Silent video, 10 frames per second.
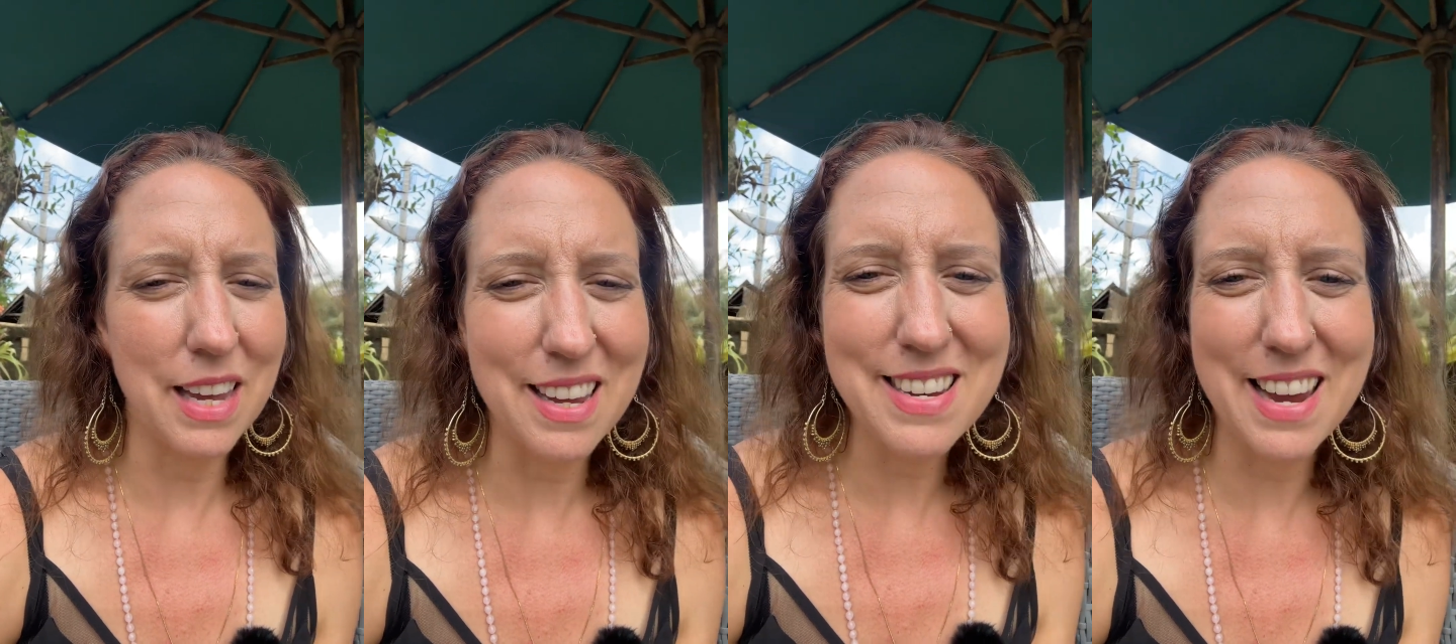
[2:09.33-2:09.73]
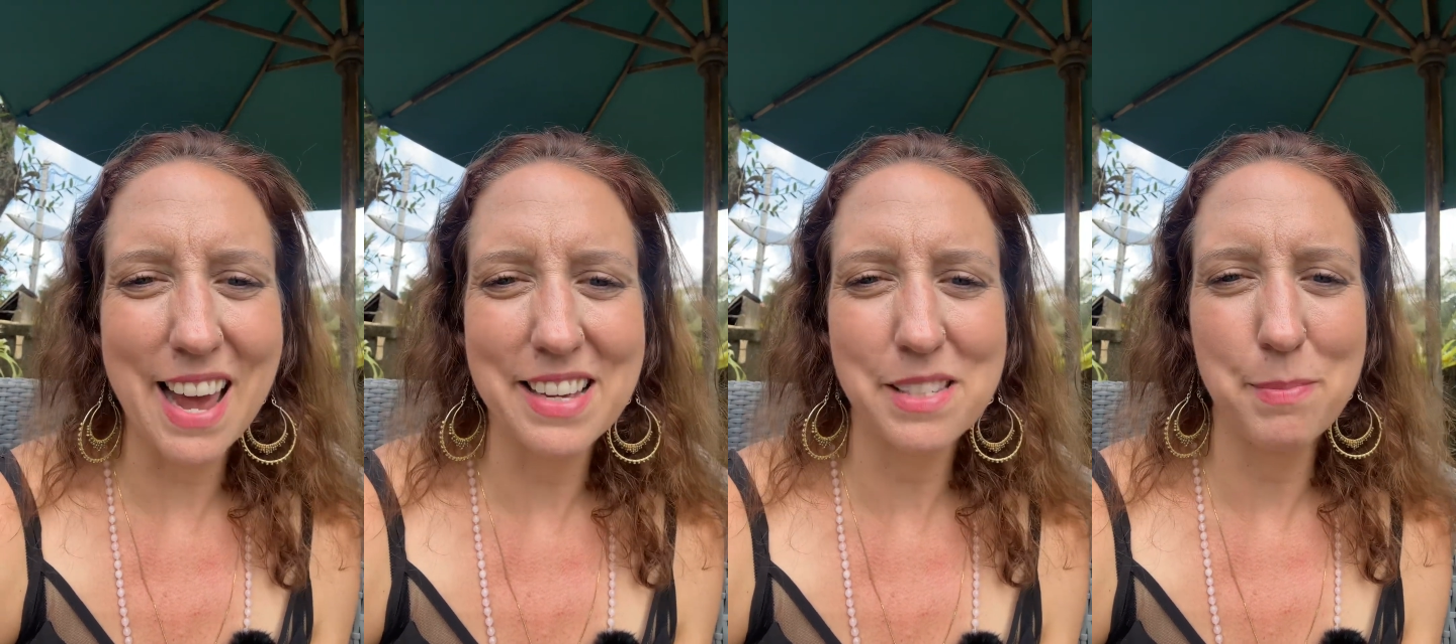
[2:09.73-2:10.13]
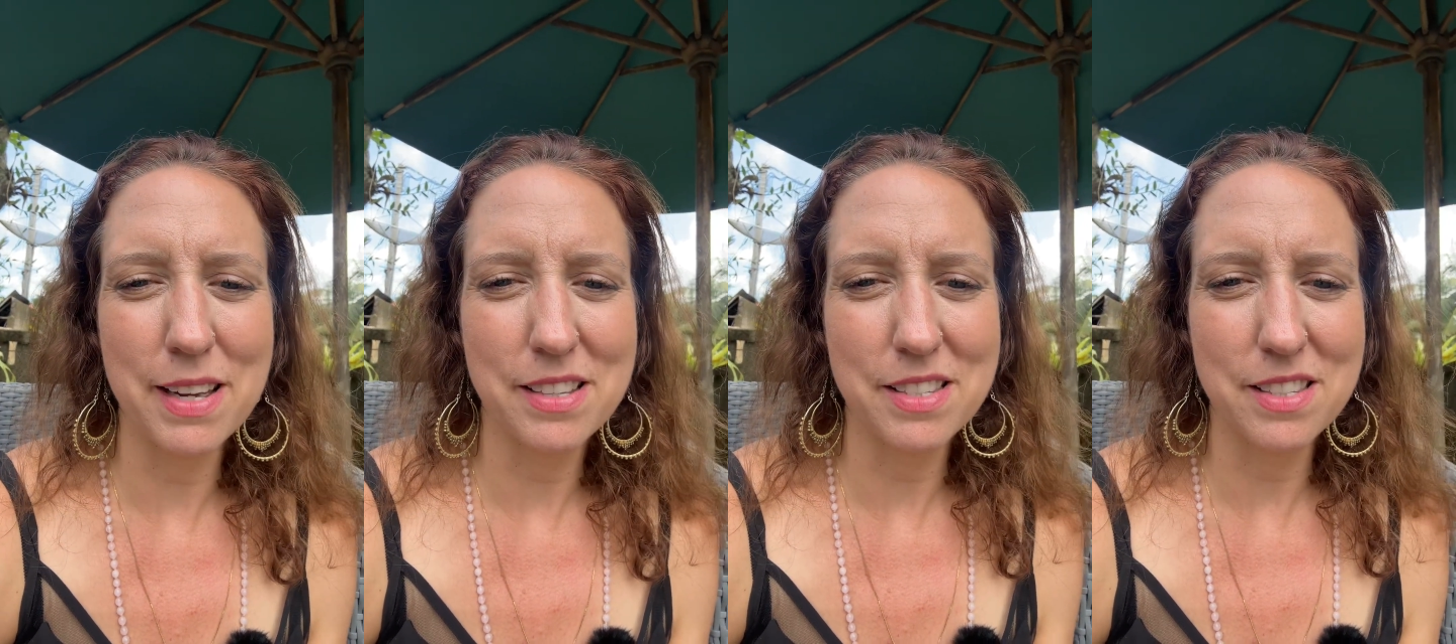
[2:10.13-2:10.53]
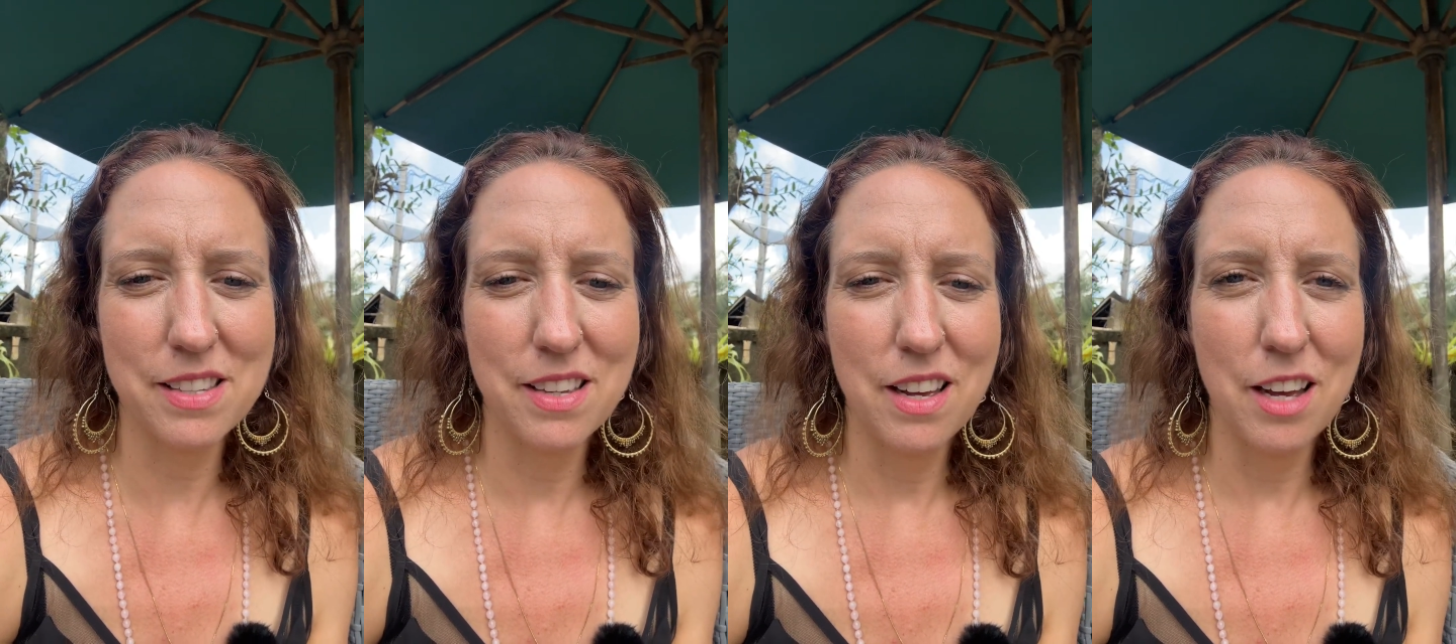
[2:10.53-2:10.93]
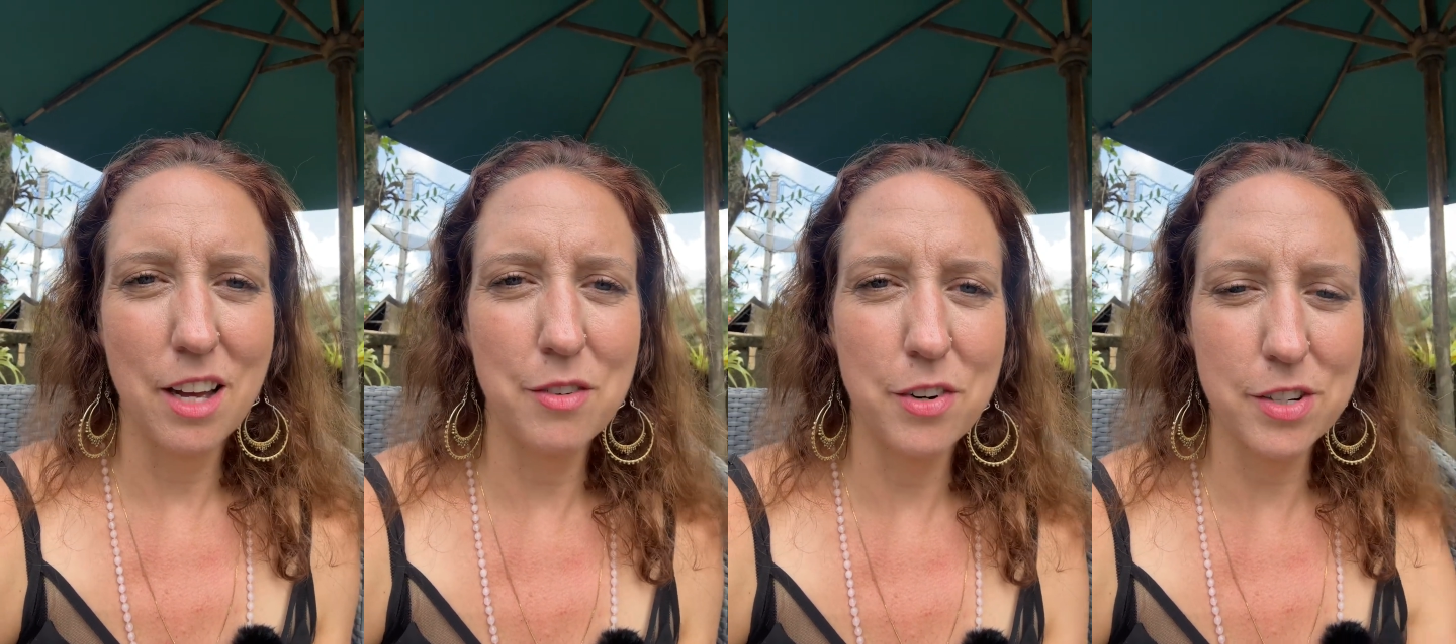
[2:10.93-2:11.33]
hidden aspects
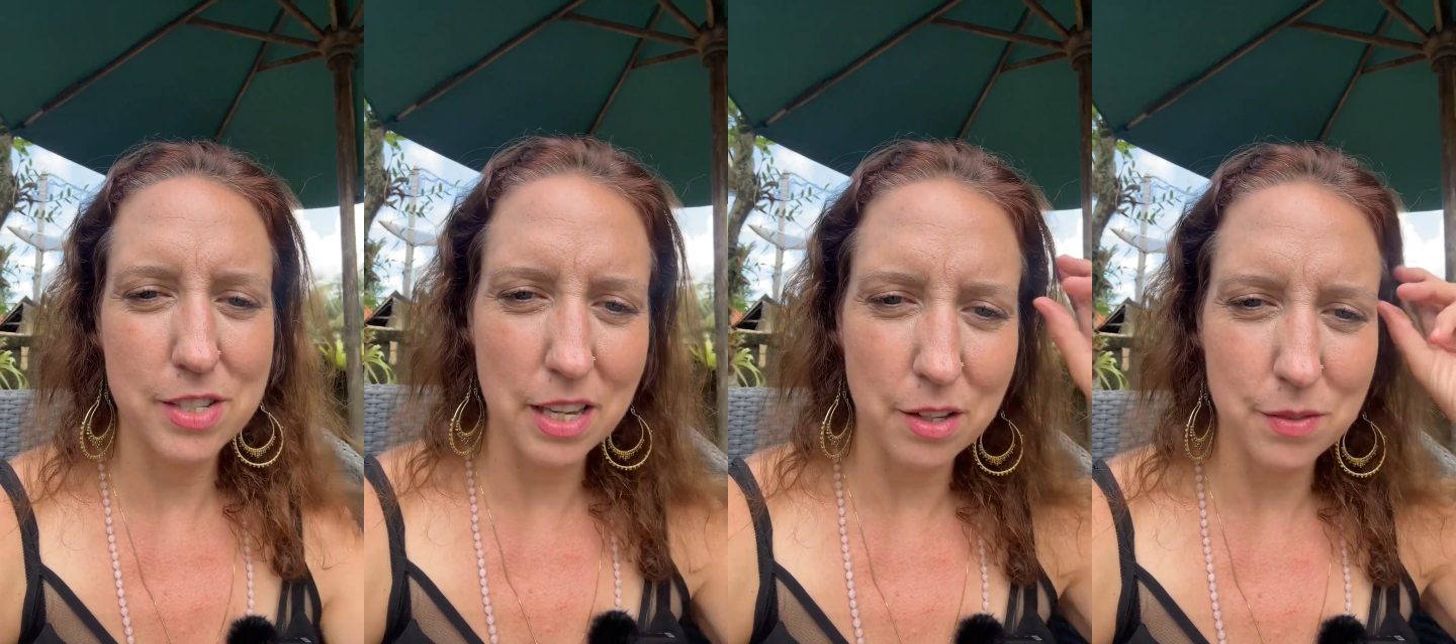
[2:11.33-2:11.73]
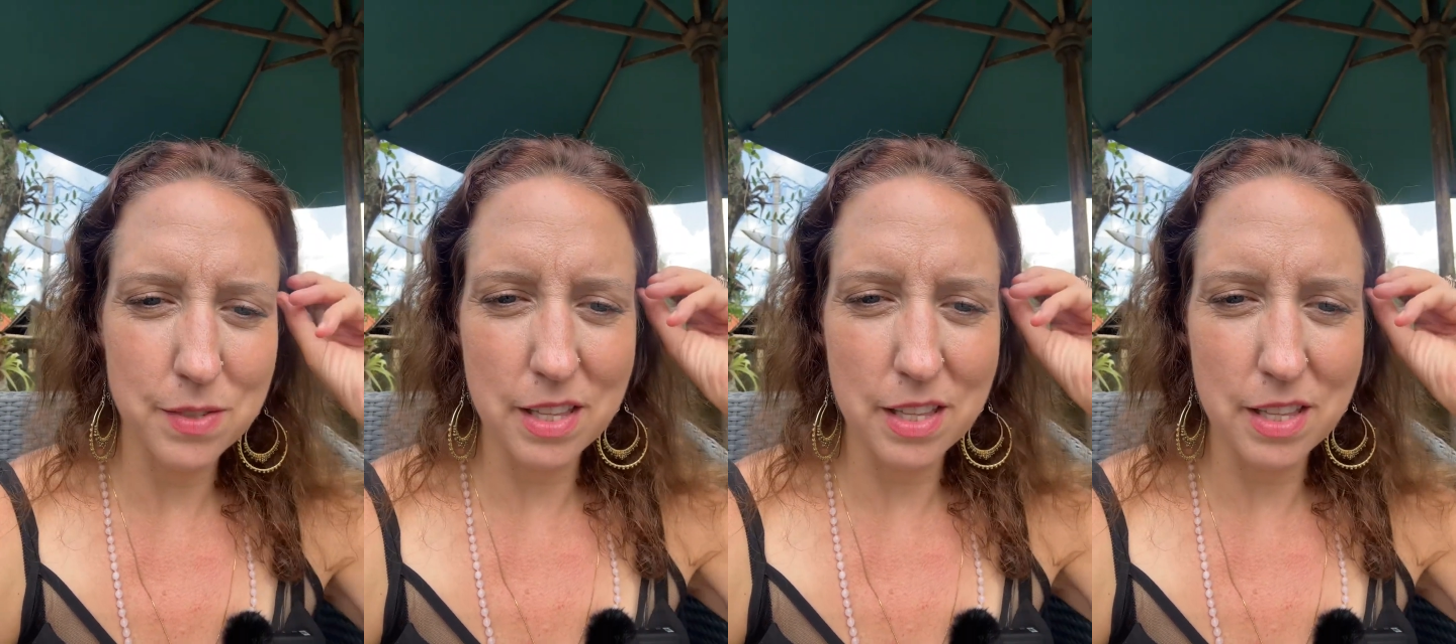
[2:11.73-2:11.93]
of ourselves